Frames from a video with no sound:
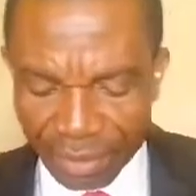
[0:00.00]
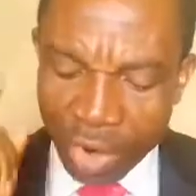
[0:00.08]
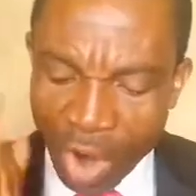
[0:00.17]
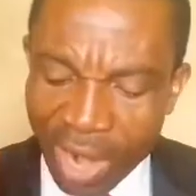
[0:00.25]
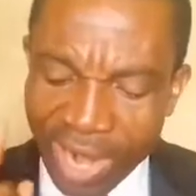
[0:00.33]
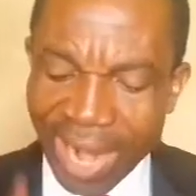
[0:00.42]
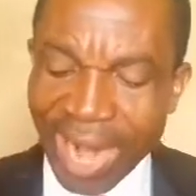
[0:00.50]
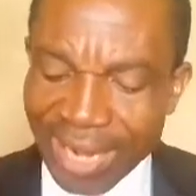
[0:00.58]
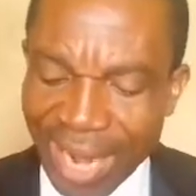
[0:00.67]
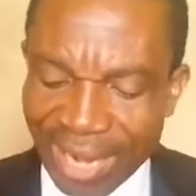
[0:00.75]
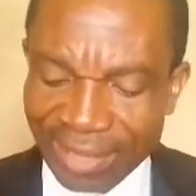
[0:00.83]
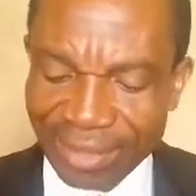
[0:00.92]
Wrong
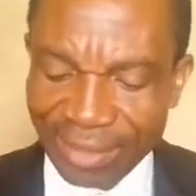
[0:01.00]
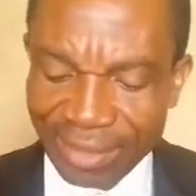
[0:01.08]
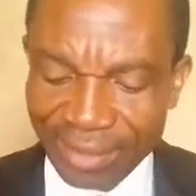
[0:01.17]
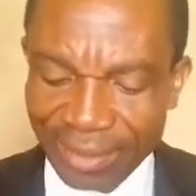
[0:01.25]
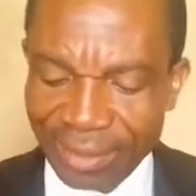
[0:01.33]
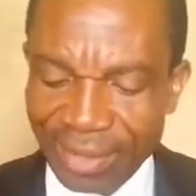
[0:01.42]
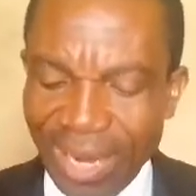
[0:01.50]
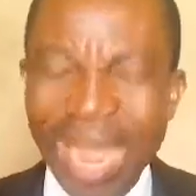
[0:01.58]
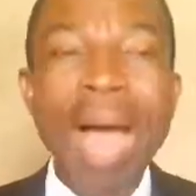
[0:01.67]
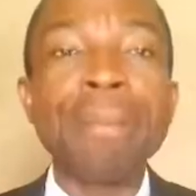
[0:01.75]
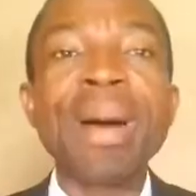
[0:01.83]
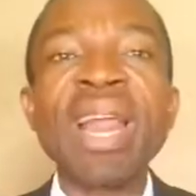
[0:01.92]
characters
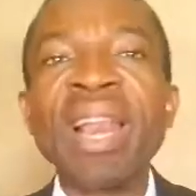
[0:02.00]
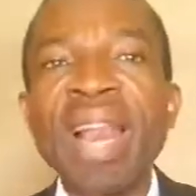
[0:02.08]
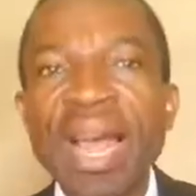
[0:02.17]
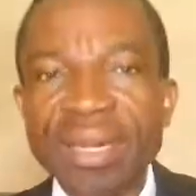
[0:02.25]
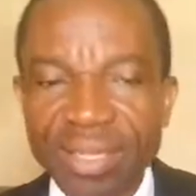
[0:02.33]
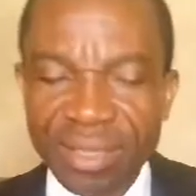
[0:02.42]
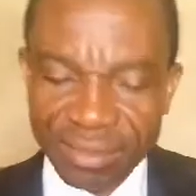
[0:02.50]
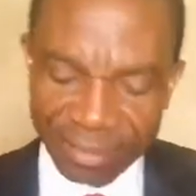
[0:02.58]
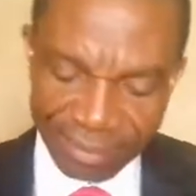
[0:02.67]
are barren land.